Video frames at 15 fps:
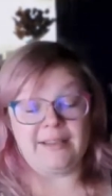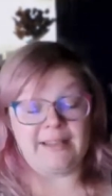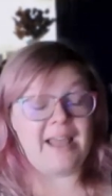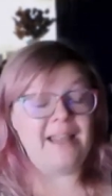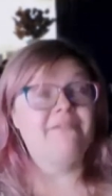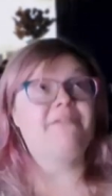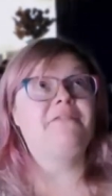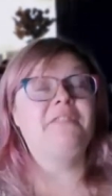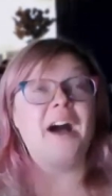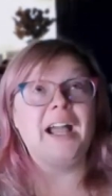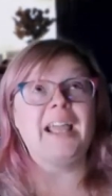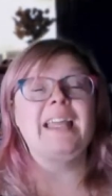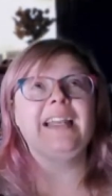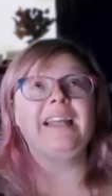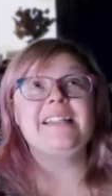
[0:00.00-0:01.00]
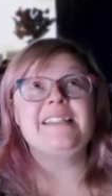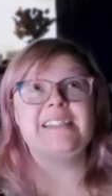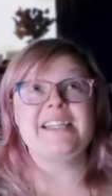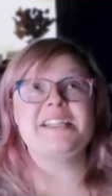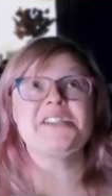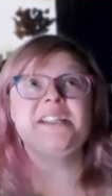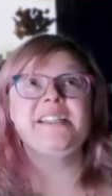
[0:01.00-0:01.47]
That fucking
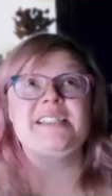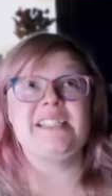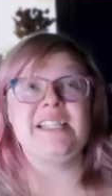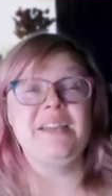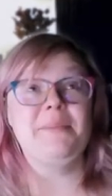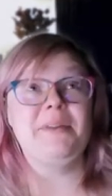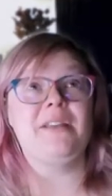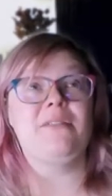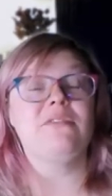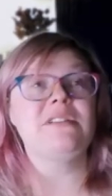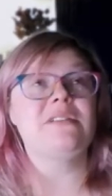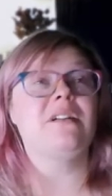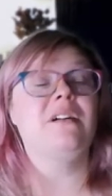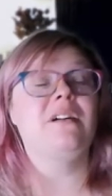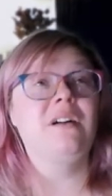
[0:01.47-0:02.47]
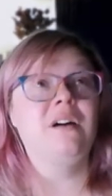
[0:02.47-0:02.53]
addiction demon was,